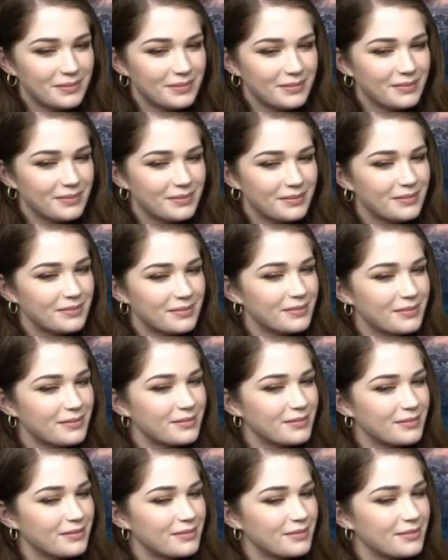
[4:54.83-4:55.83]

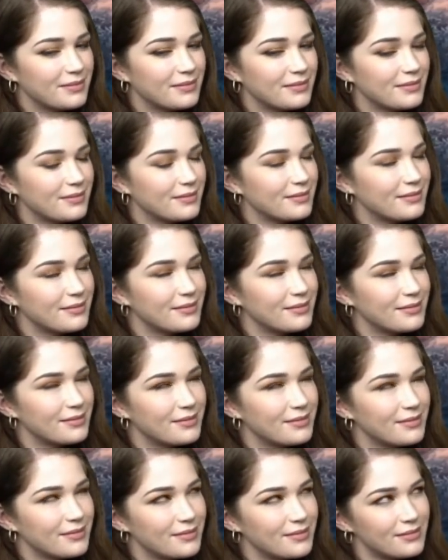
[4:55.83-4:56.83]

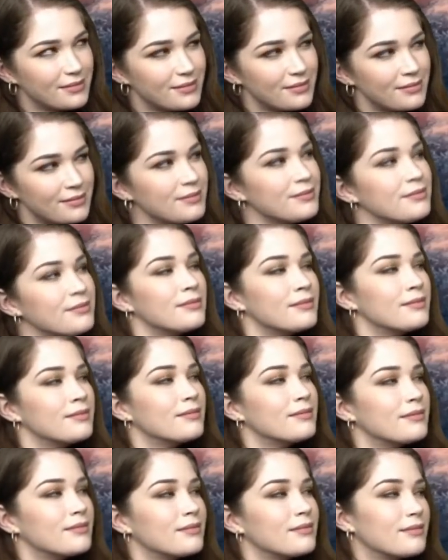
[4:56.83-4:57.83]

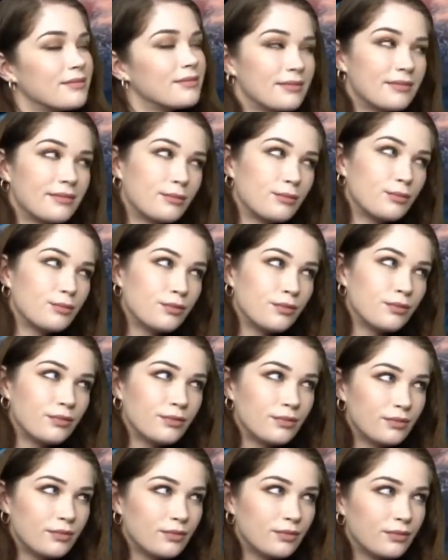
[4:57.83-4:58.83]

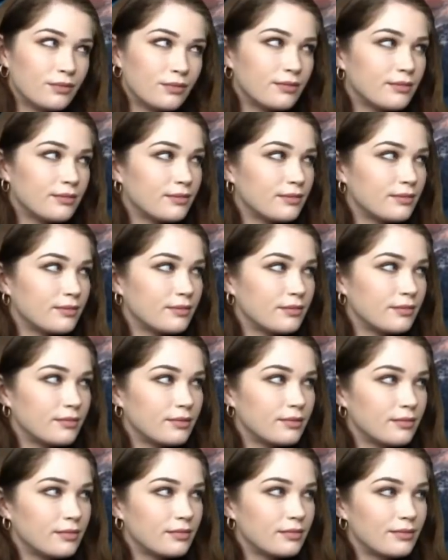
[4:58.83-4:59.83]

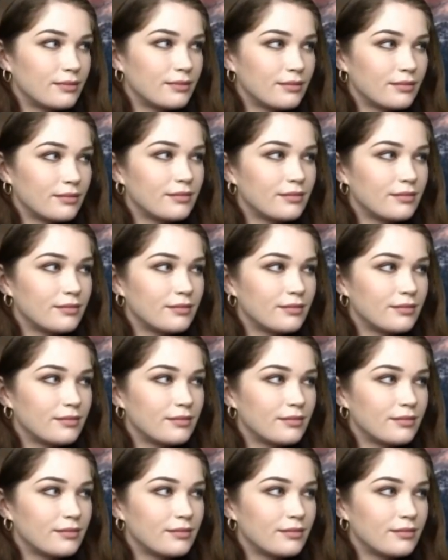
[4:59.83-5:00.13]
No words are spoken by the person on screen.